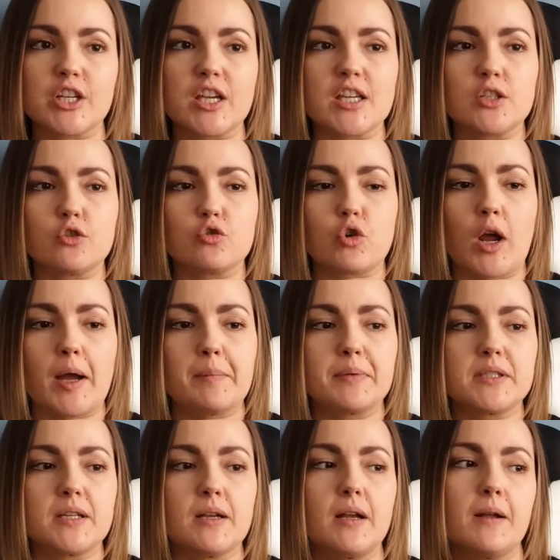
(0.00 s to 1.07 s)
is
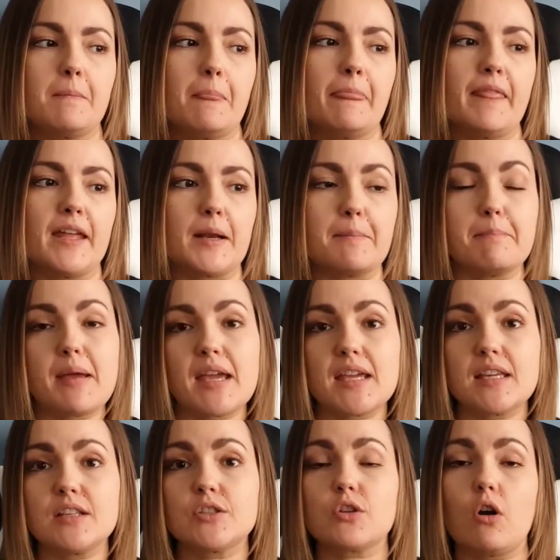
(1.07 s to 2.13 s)
trapped in a
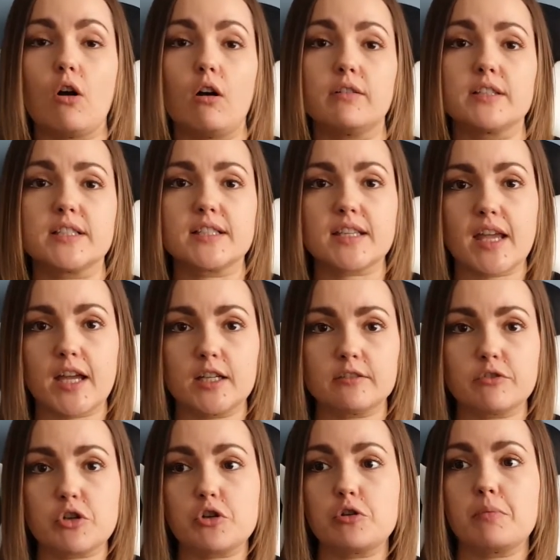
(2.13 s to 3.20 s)
maze or a scare
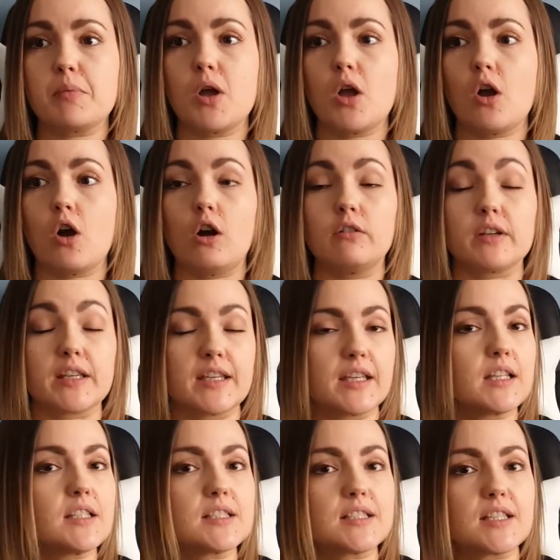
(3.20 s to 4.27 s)
room or a
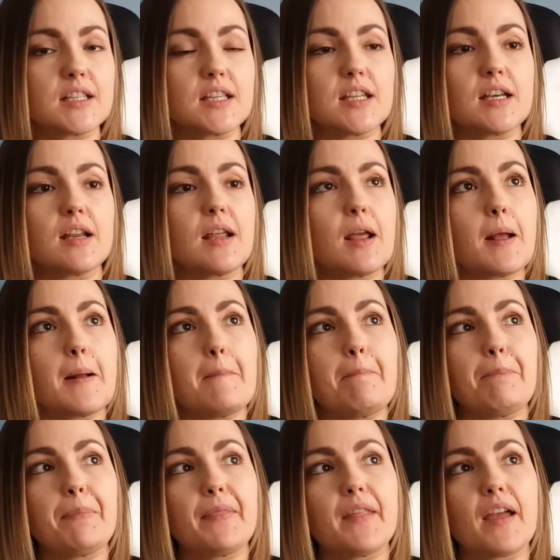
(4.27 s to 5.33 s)
guillotine.
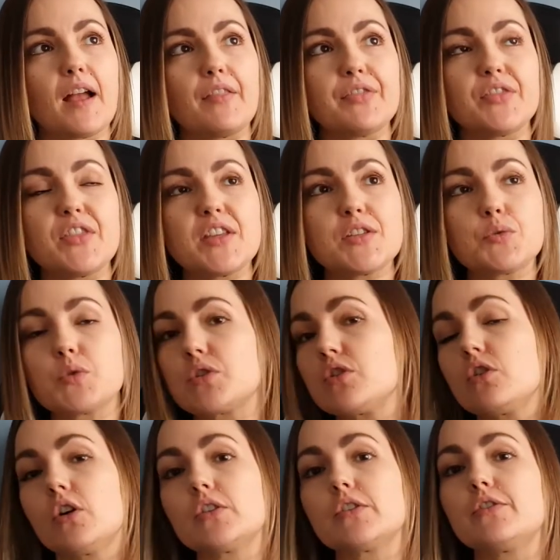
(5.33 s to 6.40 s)
And this was
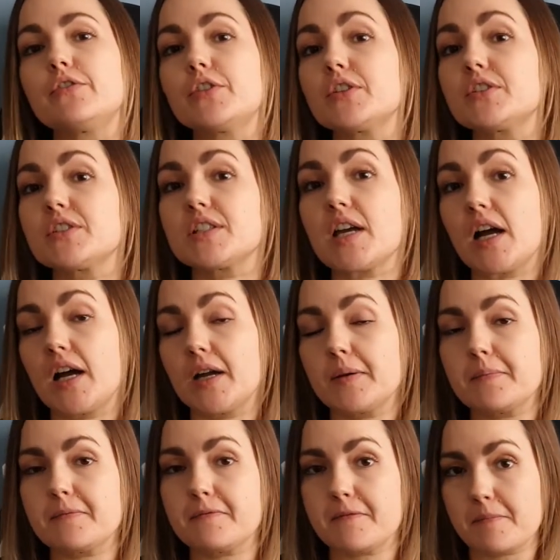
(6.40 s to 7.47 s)
not a fun
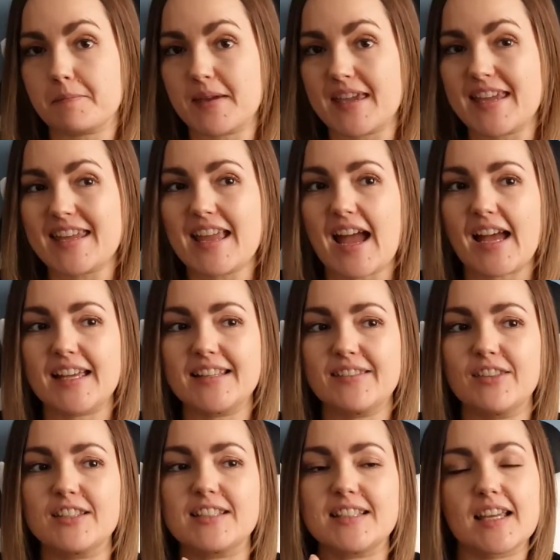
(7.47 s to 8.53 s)
time for me.
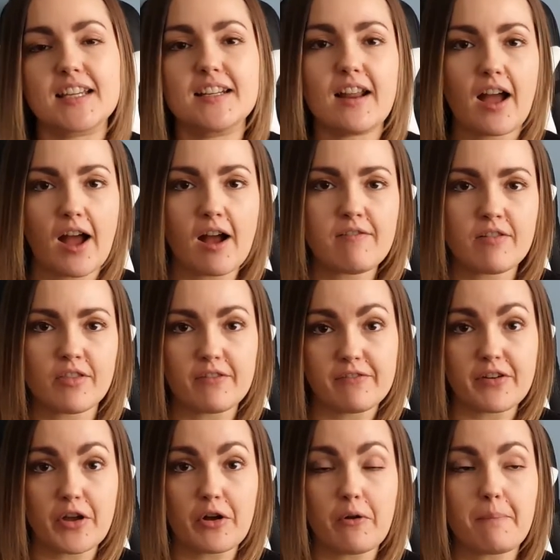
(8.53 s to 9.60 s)
The second half of the
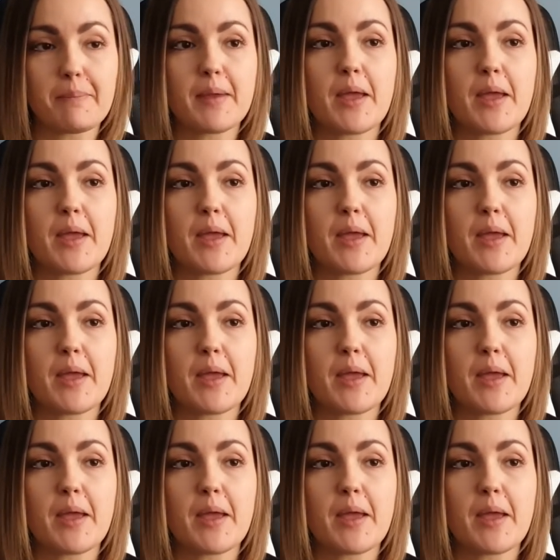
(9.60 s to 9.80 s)
film